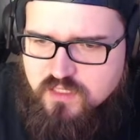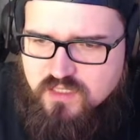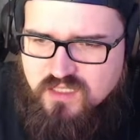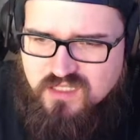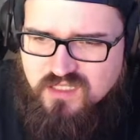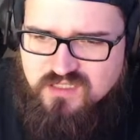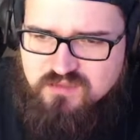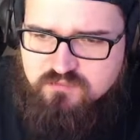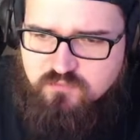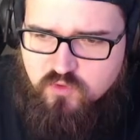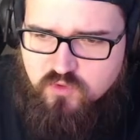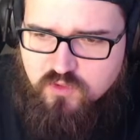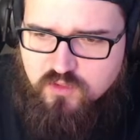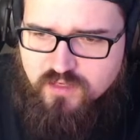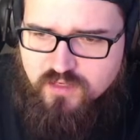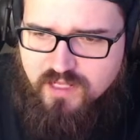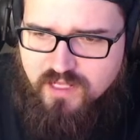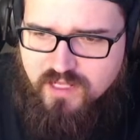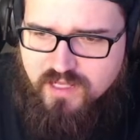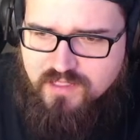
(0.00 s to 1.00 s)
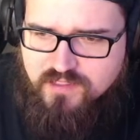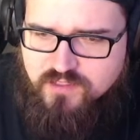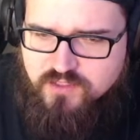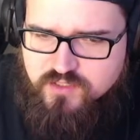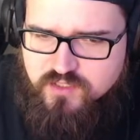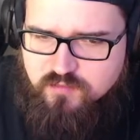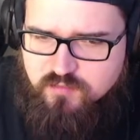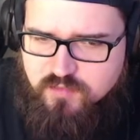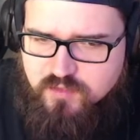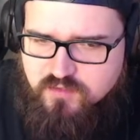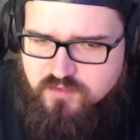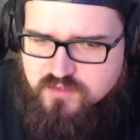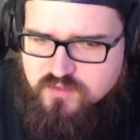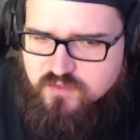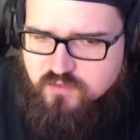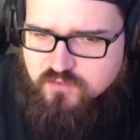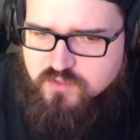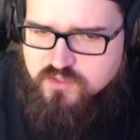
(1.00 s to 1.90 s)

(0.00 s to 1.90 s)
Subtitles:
he's more on edge about this whole